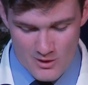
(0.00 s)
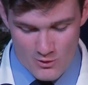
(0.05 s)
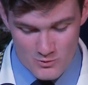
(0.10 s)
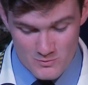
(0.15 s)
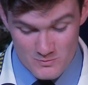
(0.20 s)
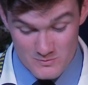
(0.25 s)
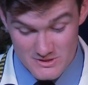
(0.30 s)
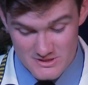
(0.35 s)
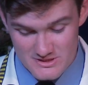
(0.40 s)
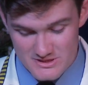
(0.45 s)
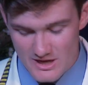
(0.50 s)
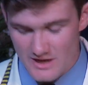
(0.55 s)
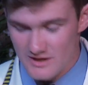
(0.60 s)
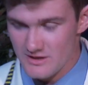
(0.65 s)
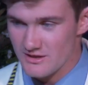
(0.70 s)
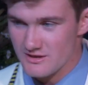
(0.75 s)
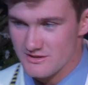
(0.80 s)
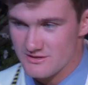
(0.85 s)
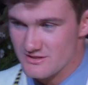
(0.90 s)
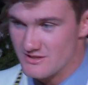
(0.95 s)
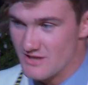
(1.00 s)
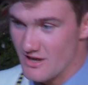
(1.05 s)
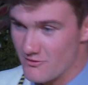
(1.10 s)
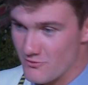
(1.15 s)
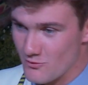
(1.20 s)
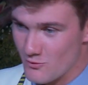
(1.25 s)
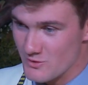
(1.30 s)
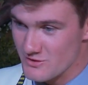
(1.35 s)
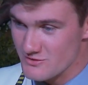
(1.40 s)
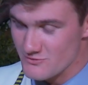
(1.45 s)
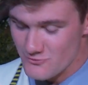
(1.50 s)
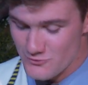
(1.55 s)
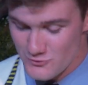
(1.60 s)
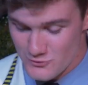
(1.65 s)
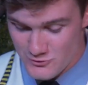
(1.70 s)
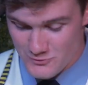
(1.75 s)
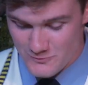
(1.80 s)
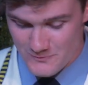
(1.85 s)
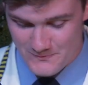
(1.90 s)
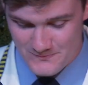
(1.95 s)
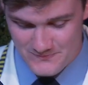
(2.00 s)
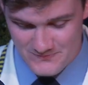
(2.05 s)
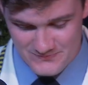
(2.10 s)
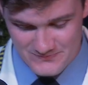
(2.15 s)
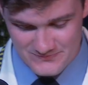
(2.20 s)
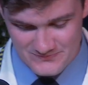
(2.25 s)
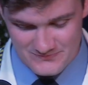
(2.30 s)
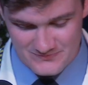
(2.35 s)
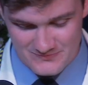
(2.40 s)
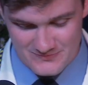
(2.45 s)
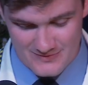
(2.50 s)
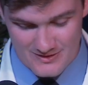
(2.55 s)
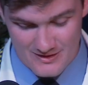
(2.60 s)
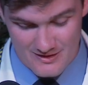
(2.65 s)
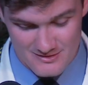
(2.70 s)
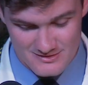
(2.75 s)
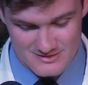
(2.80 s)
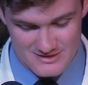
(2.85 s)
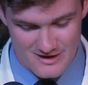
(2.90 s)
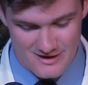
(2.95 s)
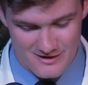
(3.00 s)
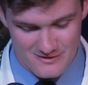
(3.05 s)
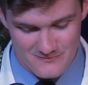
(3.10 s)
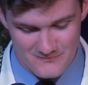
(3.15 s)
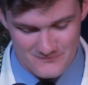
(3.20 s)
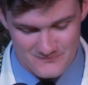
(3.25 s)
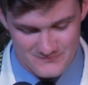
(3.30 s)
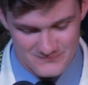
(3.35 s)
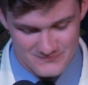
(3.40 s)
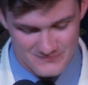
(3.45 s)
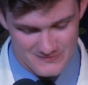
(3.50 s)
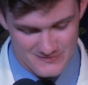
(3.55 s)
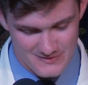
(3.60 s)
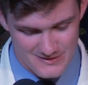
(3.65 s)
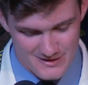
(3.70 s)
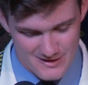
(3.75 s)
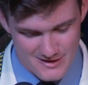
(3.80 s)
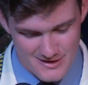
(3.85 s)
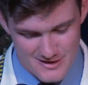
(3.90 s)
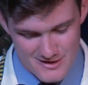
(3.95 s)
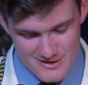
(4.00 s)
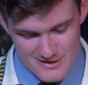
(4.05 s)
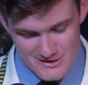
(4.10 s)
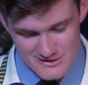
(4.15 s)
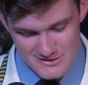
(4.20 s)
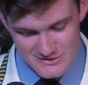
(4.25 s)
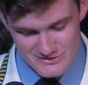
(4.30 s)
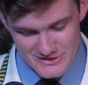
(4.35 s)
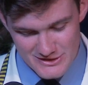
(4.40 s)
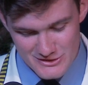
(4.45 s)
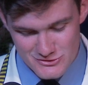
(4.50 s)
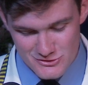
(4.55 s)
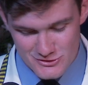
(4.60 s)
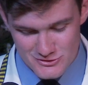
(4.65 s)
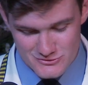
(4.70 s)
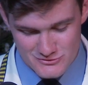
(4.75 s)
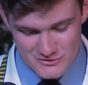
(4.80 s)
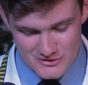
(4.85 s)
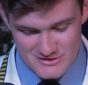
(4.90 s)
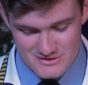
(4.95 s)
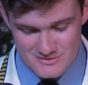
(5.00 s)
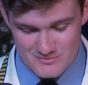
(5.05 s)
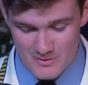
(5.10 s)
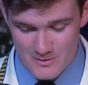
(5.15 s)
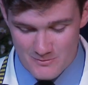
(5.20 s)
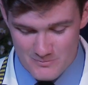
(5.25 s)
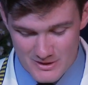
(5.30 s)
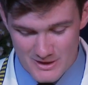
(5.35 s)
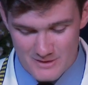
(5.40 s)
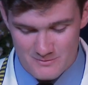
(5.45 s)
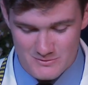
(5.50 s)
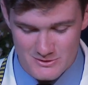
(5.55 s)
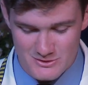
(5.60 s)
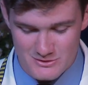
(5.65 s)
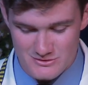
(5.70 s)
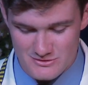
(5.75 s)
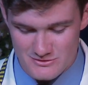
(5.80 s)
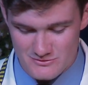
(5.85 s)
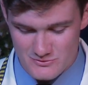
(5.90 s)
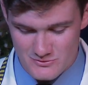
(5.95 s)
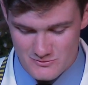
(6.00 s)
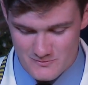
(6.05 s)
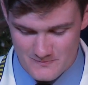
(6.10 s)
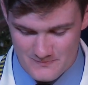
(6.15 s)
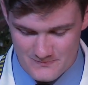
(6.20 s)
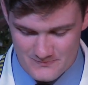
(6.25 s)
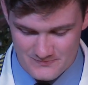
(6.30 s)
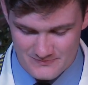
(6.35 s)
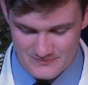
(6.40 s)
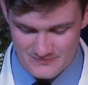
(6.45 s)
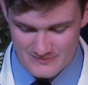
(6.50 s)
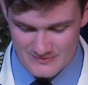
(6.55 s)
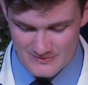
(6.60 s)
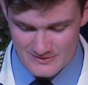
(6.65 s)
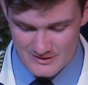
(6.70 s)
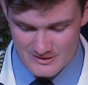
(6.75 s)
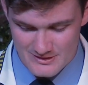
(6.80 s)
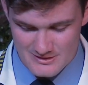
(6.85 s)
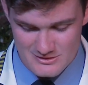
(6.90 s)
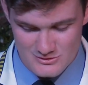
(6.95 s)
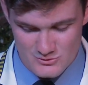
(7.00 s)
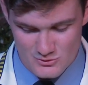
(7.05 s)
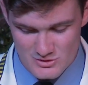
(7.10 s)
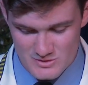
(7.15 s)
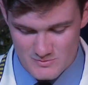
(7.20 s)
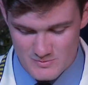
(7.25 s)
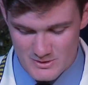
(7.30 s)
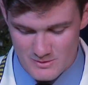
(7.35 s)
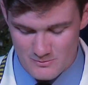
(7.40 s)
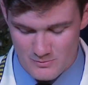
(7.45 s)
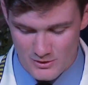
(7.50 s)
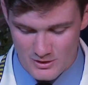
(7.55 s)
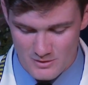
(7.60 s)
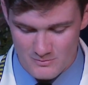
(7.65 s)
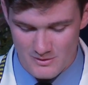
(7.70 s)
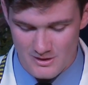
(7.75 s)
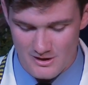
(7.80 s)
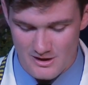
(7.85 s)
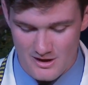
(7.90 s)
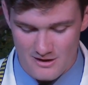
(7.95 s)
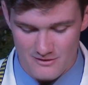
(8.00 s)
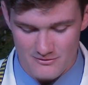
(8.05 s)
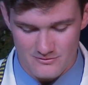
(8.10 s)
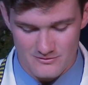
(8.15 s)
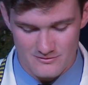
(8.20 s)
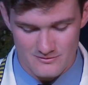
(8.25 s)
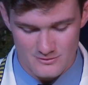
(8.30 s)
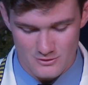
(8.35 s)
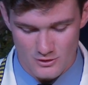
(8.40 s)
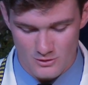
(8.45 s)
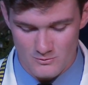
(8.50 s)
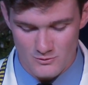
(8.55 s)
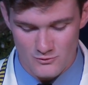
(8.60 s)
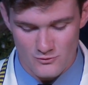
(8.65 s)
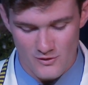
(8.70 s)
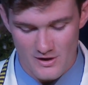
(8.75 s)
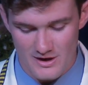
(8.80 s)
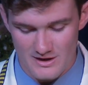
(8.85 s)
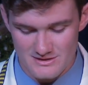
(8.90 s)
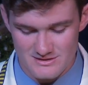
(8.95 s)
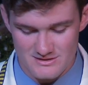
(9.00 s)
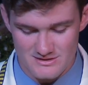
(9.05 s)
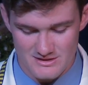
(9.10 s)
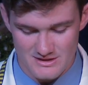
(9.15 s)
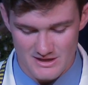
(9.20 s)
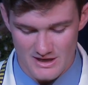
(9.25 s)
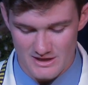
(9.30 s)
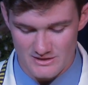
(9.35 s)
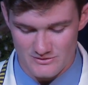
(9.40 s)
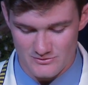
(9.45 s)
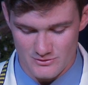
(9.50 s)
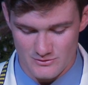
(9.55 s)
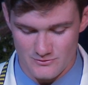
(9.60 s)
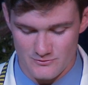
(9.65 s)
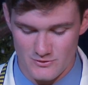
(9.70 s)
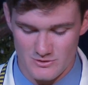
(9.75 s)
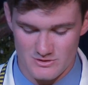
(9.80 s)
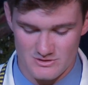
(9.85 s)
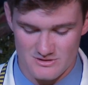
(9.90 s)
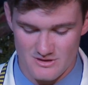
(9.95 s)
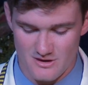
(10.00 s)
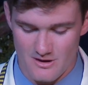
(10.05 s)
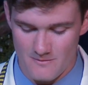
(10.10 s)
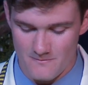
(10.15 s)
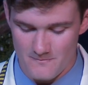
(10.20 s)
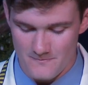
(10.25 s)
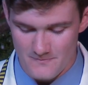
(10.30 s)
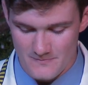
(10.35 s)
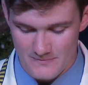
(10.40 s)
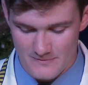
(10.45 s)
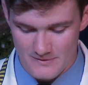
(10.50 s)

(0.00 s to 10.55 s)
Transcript: I wouldn't be standing here today if it wasn't for you. Dad, St. Charles runs in my blood because of you. It has always been a part of my life, long before I entered the gates for the first time.